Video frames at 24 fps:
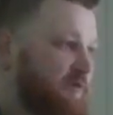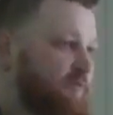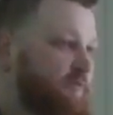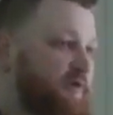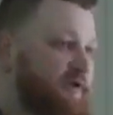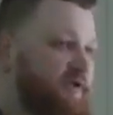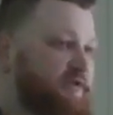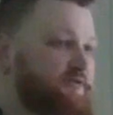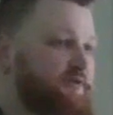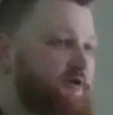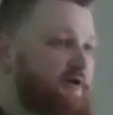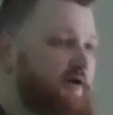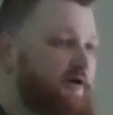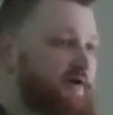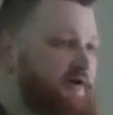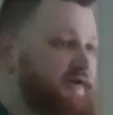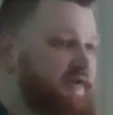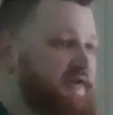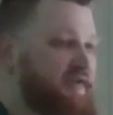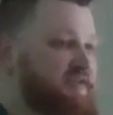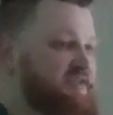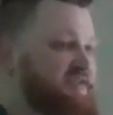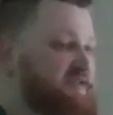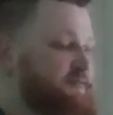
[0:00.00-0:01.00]
we can guard
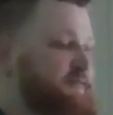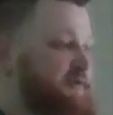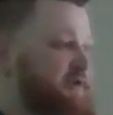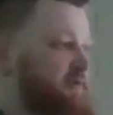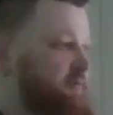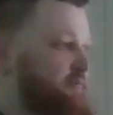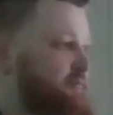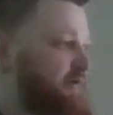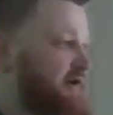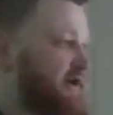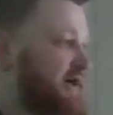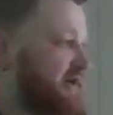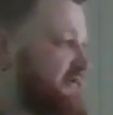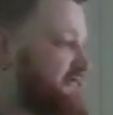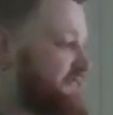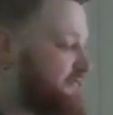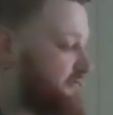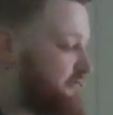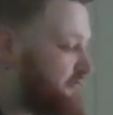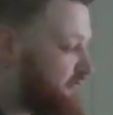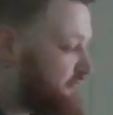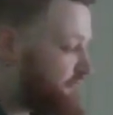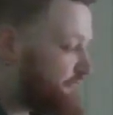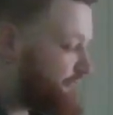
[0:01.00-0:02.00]
against being
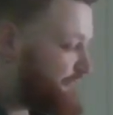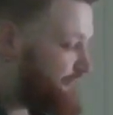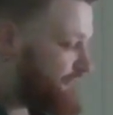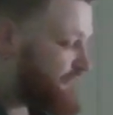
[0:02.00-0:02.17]
prideful.